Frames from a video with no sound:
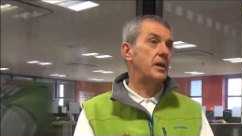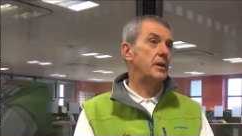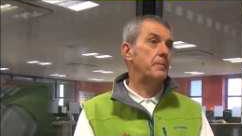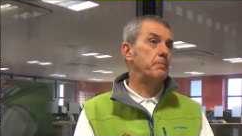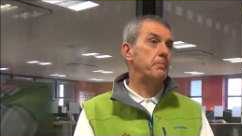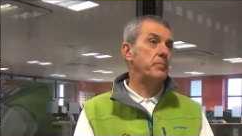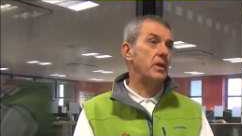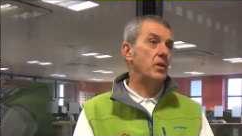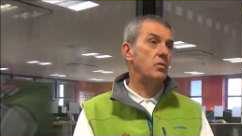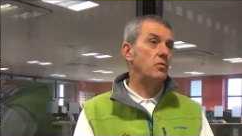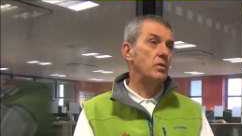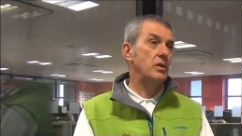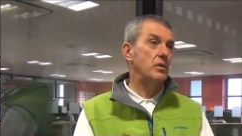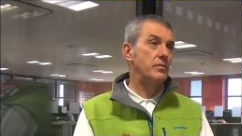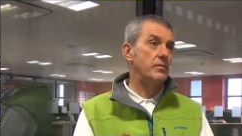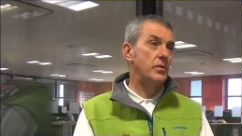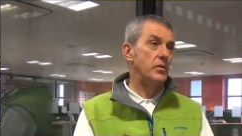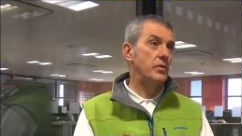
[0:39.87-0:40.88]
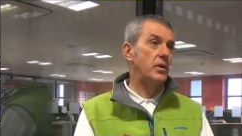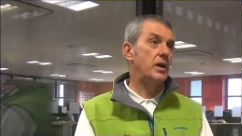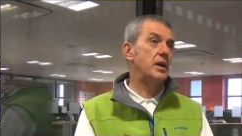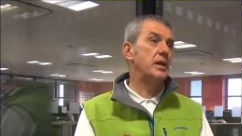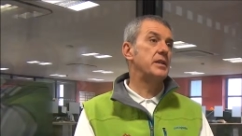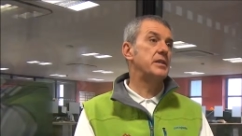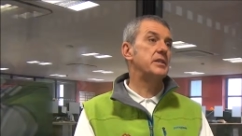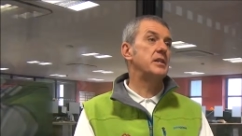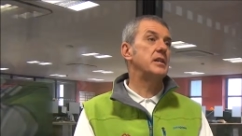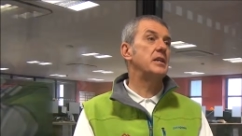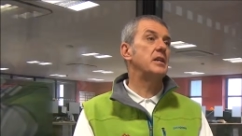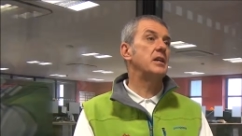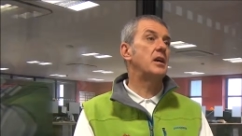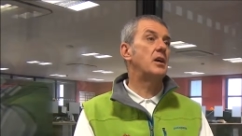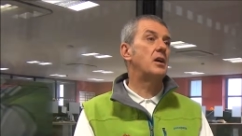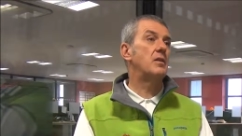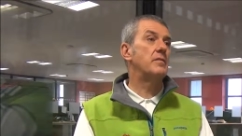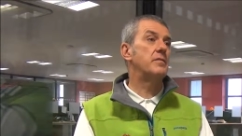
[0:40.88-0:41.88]
um, a real variety
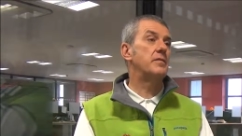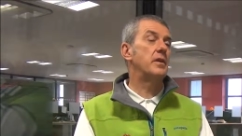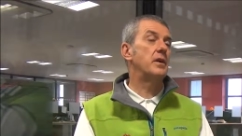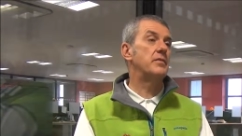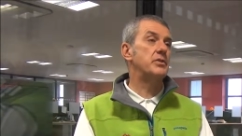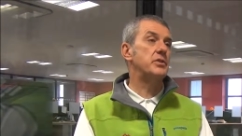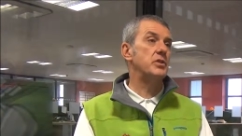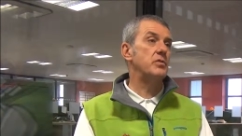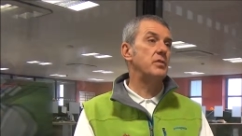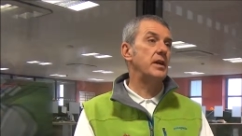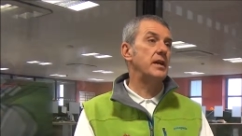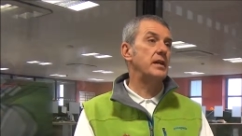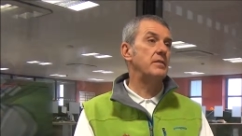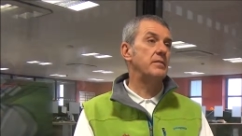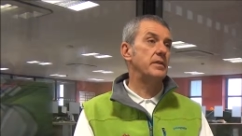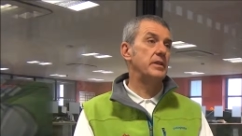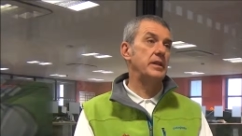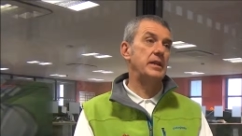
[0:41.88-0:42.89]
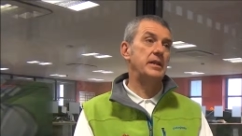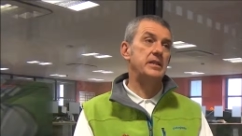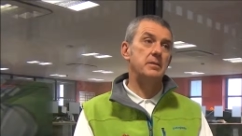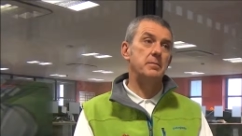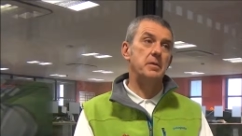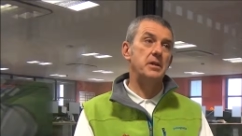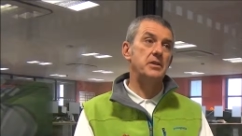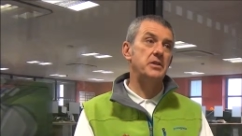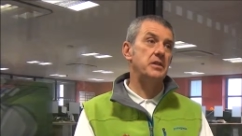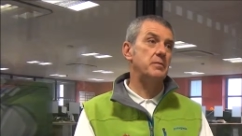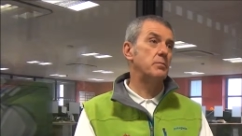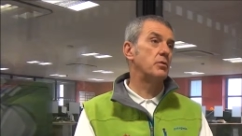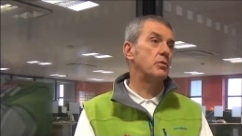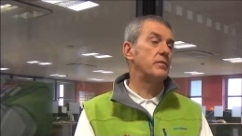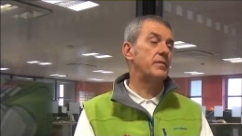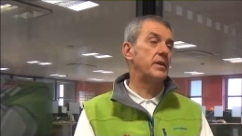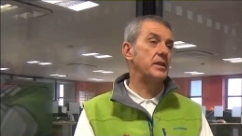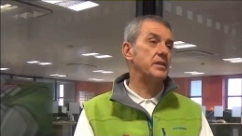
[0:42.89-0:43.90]
of, of terrain for the intermediate,
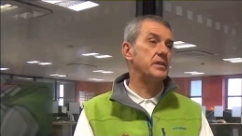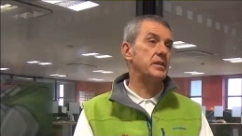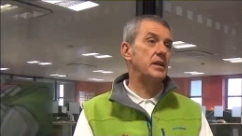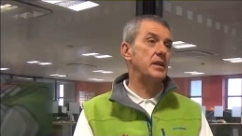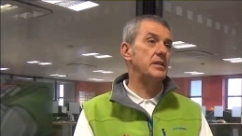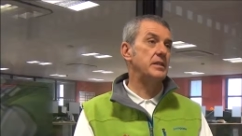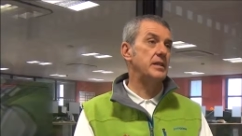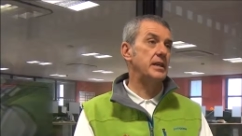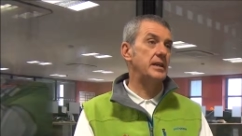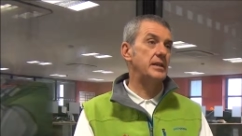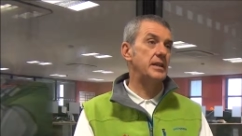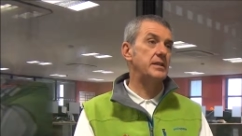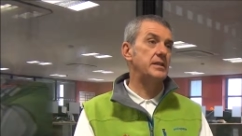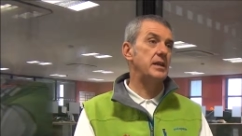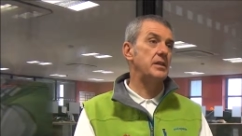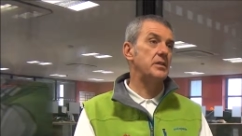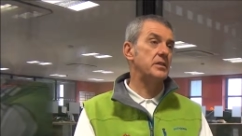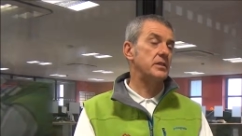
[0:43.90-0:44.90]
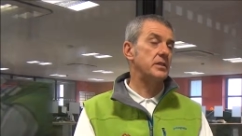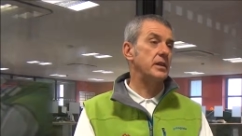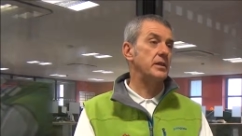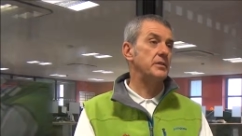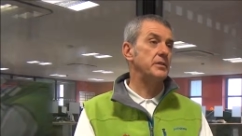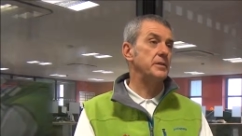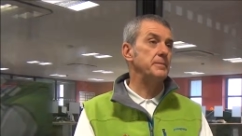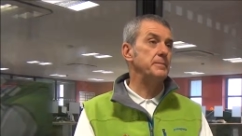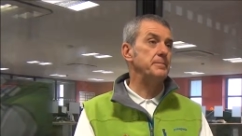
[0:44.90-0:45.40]
more advanced skier to get their teeth stuck into.